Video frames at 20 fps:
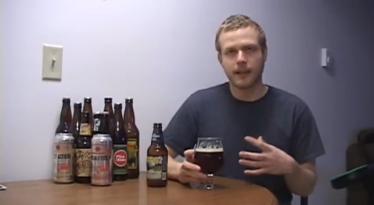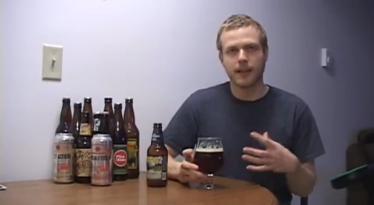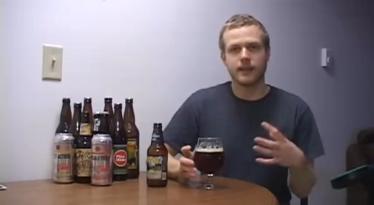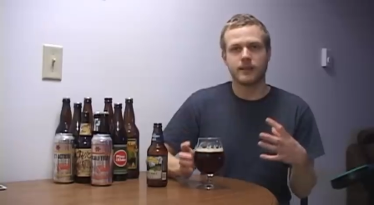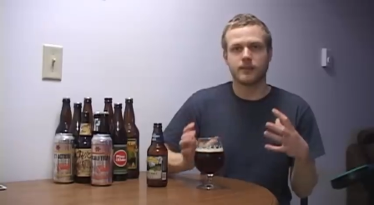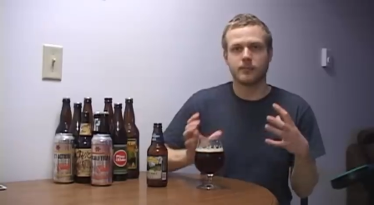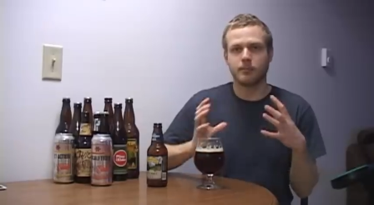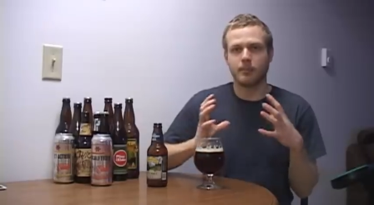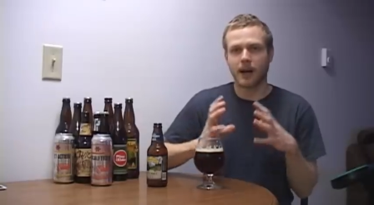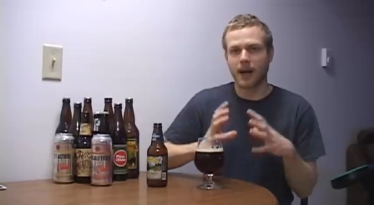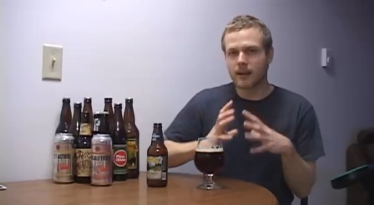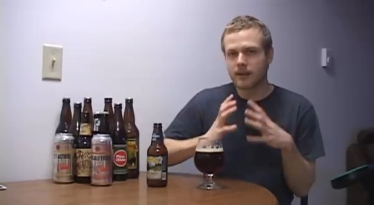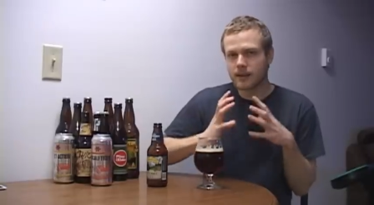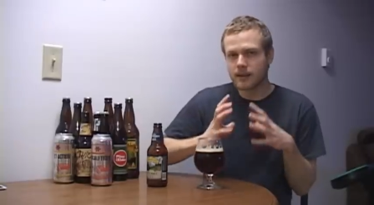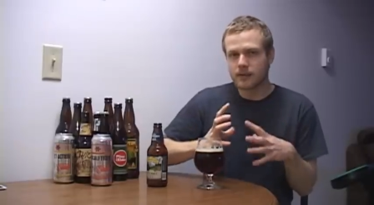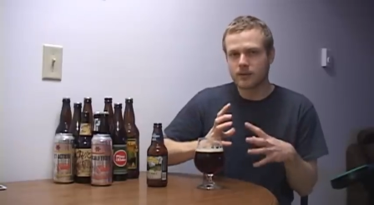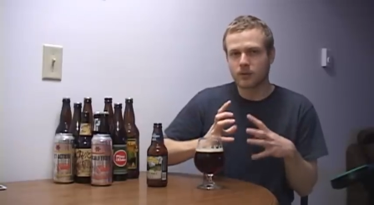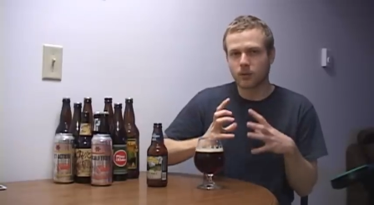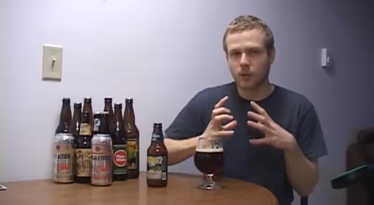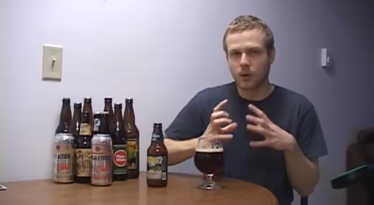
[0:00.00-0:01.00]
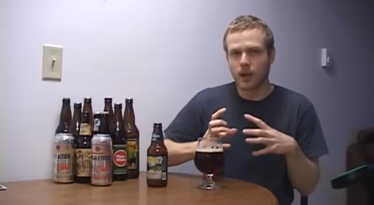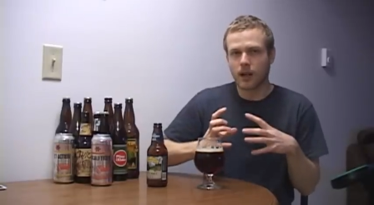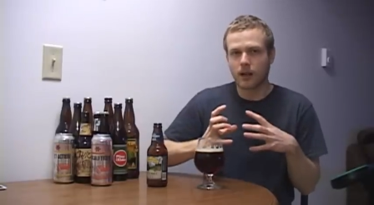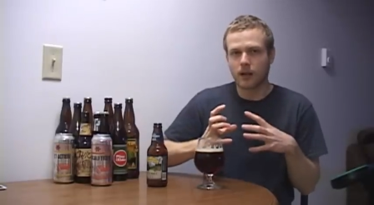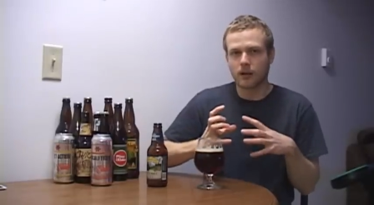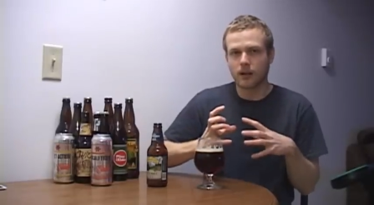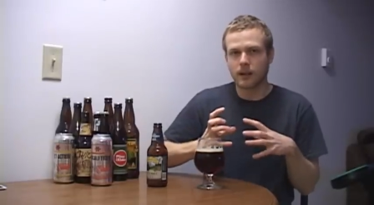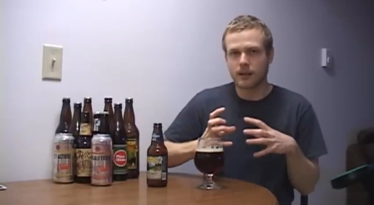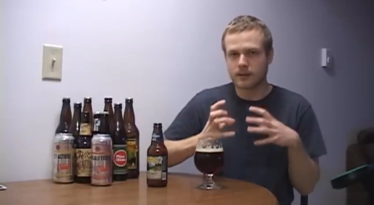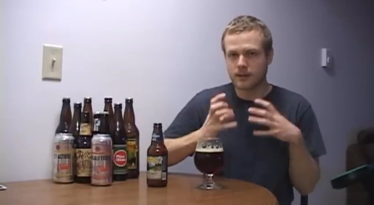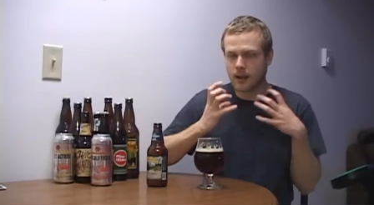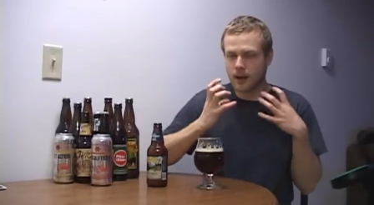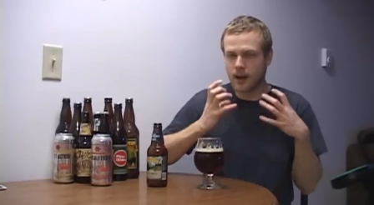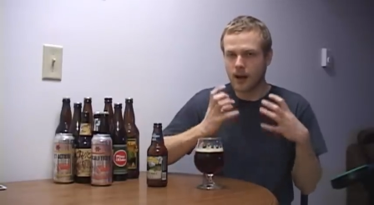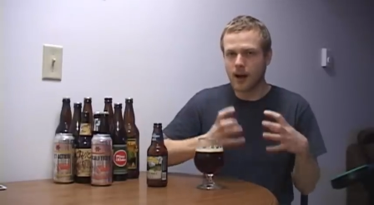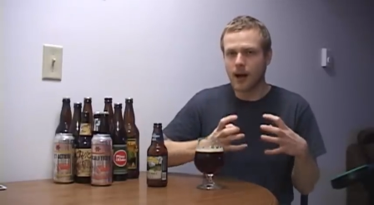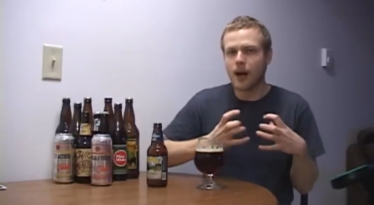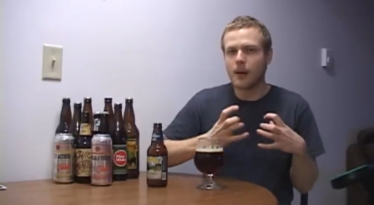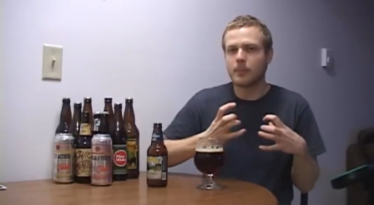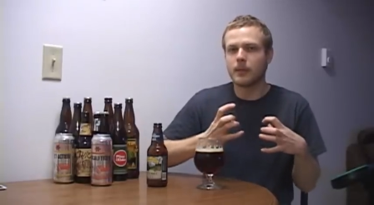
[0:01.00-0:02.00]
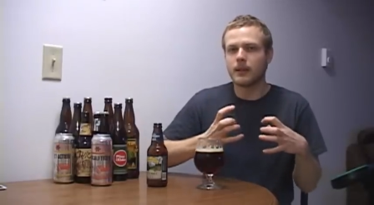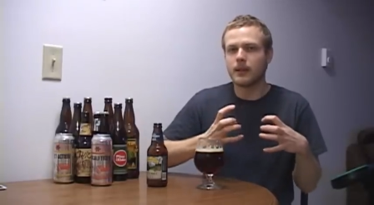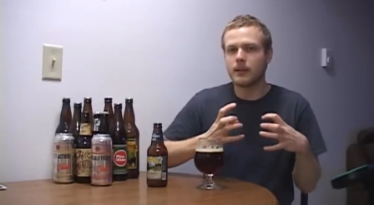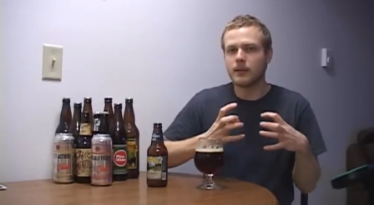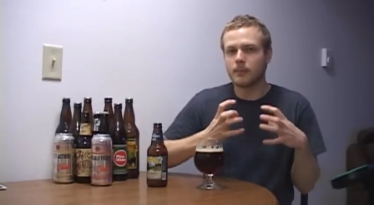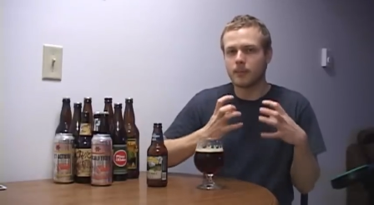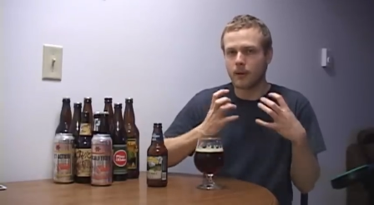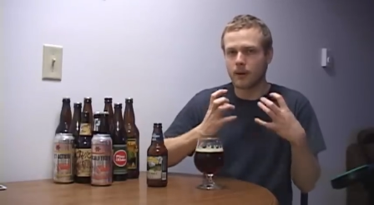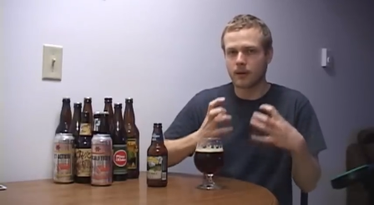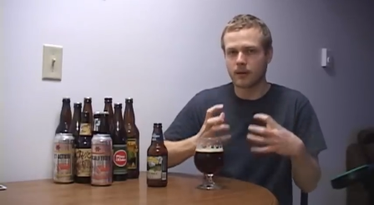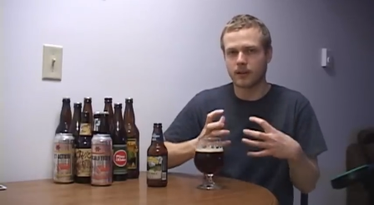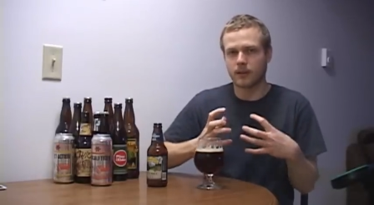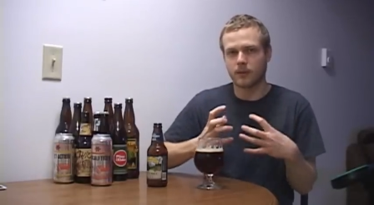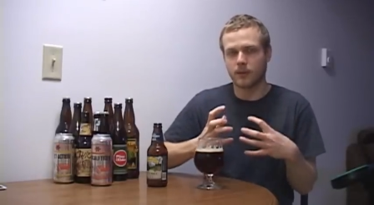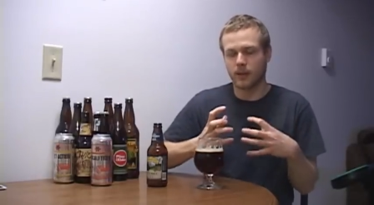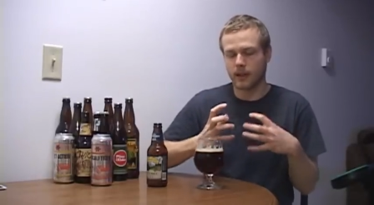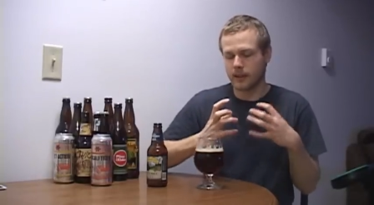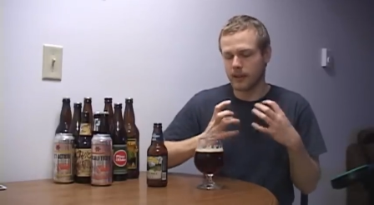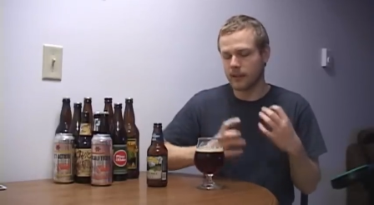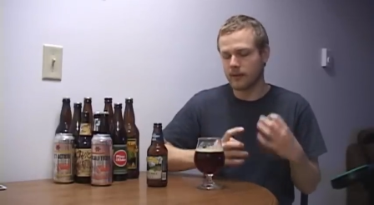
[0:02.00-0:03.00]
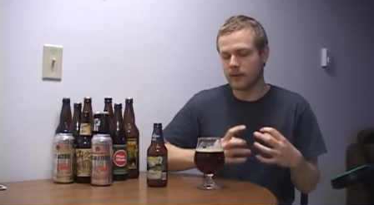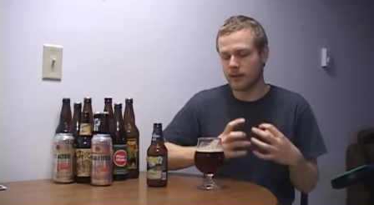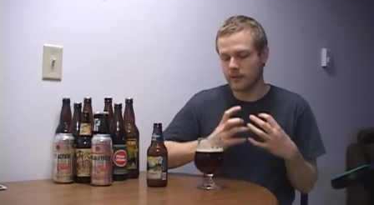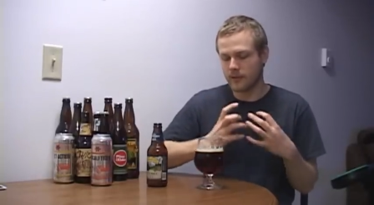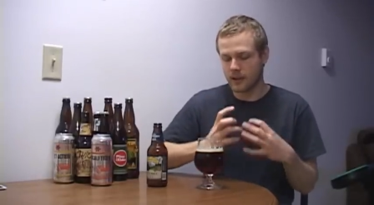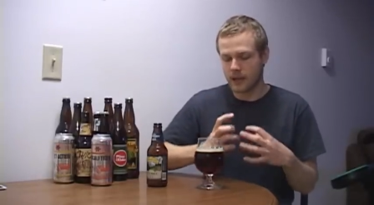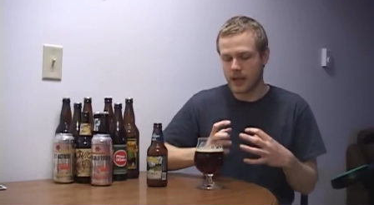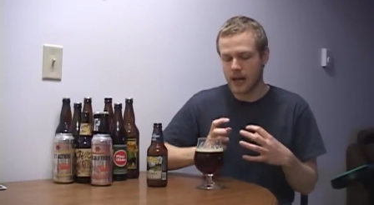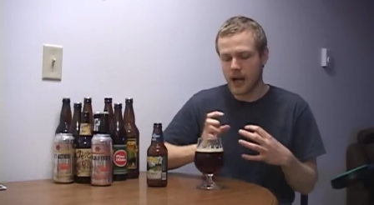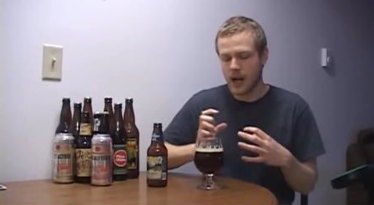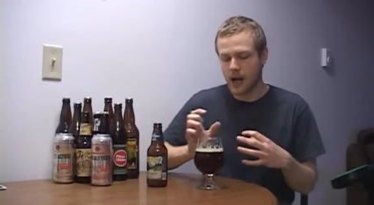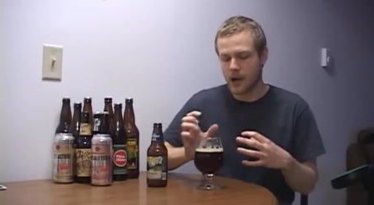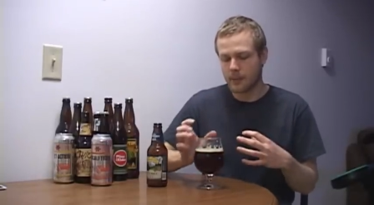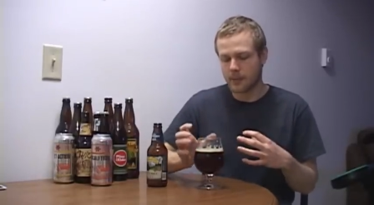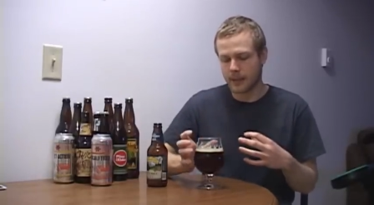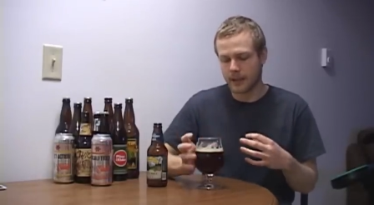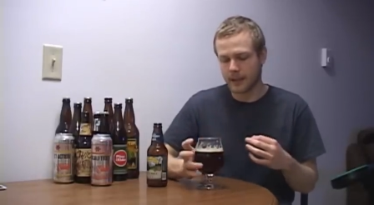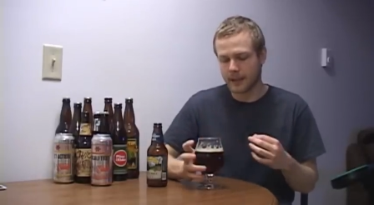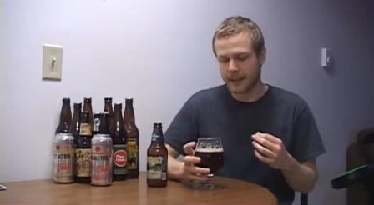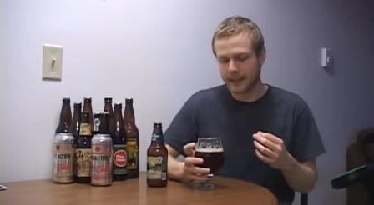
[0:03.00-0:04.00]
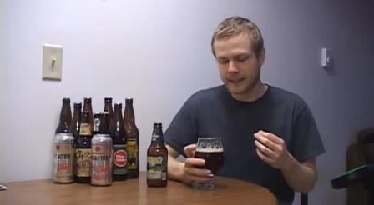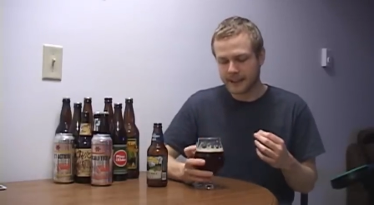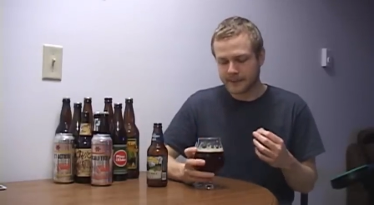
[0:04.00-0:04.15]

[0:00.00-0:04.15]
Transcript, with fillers: It's balanced well. It's a hoppy barley wine, definitely very hoppy.